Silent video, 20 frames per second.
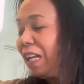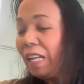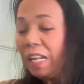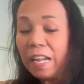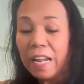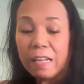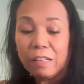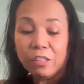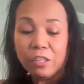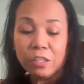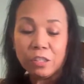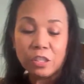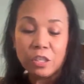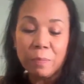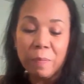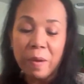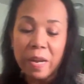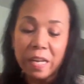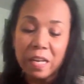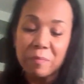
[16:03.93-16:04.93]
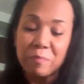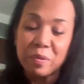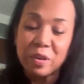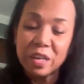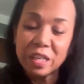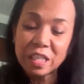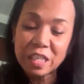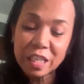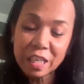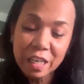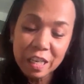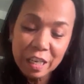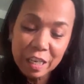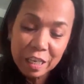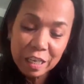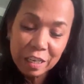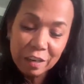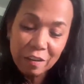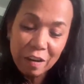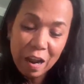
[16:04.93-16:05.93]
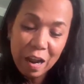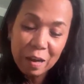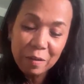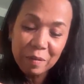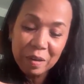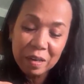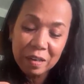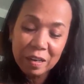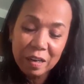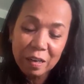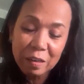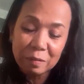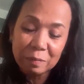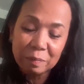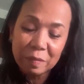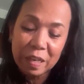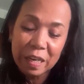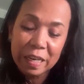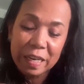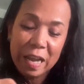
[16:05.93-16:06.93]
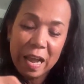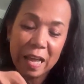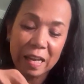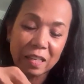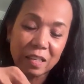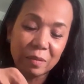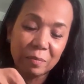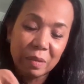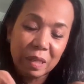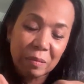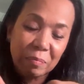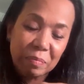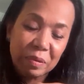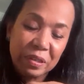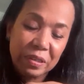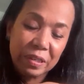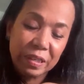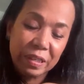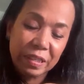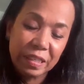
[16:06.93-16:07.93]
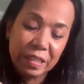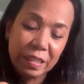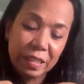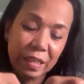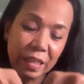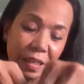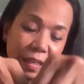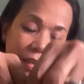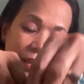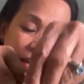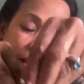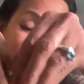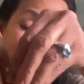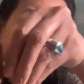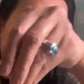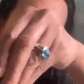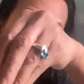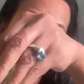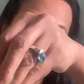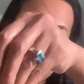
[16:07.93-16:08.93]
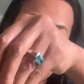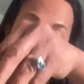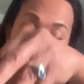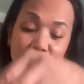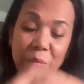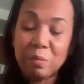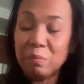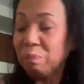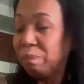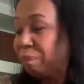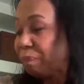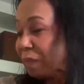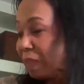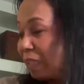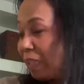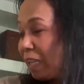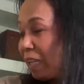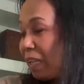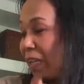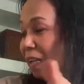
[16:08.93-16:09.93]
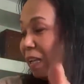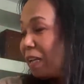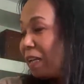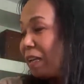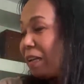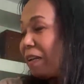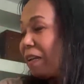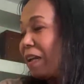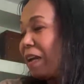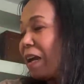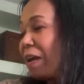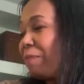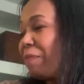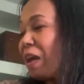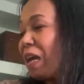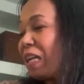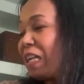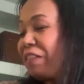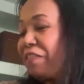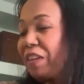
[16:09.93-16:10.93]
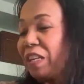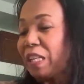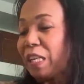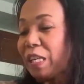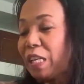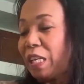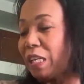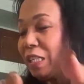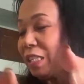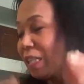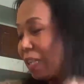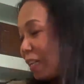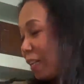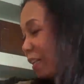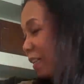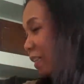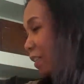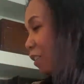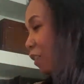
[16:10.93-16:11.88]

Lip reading: Yeah, to make it pretty, you know, I mean, it got to be pretty. Otherwise, I'm not leaving the kitchen until the